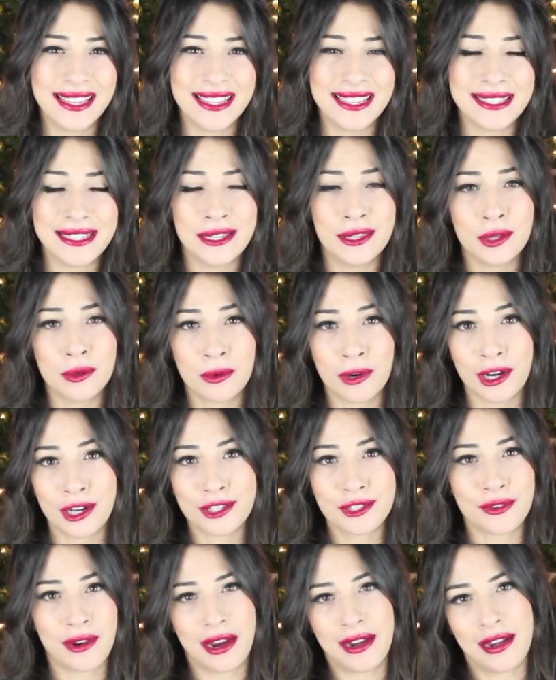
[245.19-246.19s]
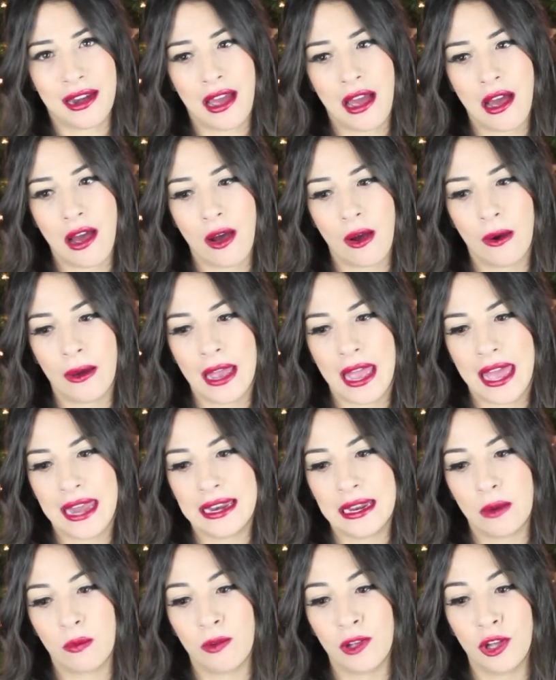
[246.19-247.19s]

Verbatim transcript: is in the works right now and it